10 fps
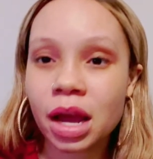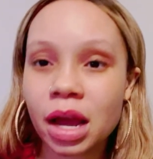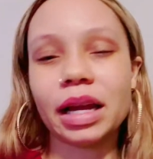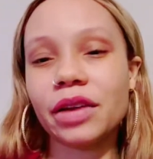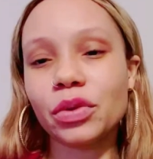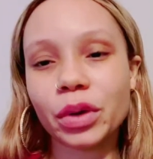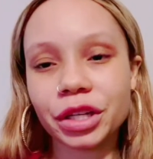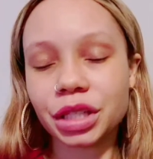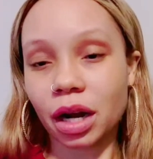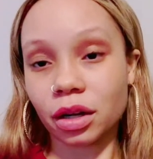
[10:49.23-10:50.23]
But everywhere
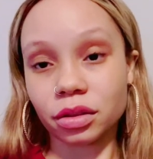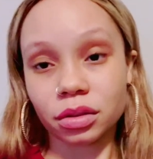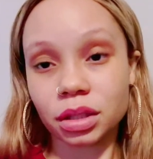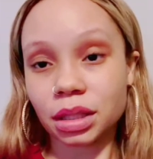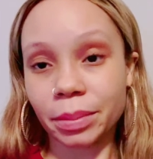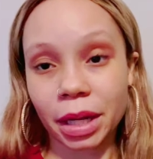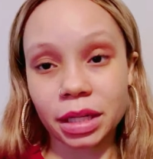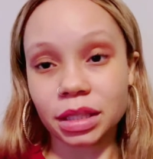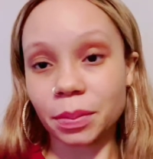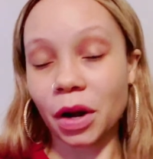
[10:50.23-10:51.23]
you turn, somebody
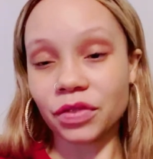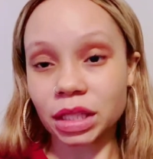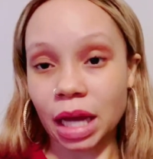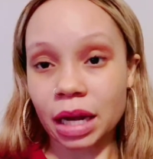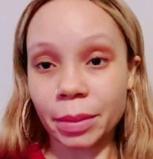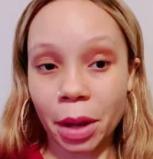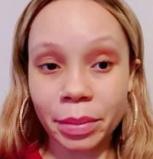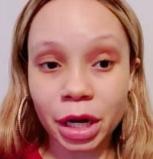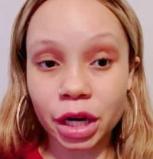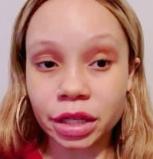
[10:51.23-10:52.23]
is prophesying about
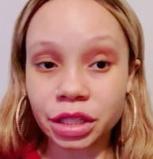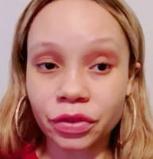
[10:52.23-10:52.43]
marriage.